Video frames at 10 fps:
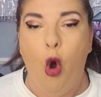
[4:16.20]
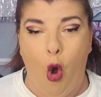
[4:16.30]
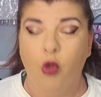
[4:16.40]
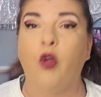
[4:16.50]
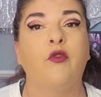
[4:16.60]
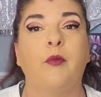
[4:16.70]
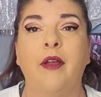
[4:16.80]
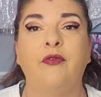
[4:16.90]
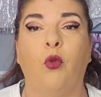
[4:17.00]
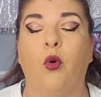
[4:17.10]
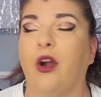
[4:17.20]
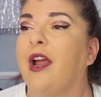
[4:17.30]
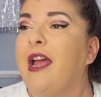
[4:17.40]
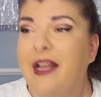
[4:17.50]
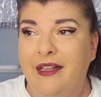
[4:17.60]
all over my
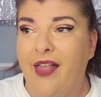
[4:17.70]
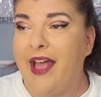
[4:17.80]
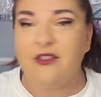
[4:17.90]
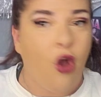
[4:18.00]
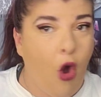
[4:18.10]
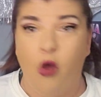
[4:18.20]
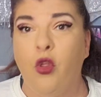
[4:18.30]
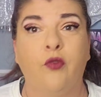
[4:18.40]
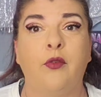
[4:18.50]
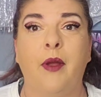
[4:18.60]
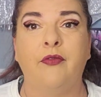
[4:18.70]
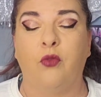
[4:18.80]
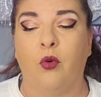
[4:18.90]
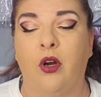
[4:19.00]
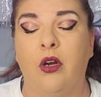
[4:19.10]
floor, glass all over my
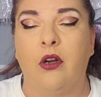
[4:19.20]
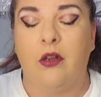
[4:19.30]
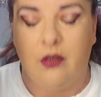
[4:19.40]
floor.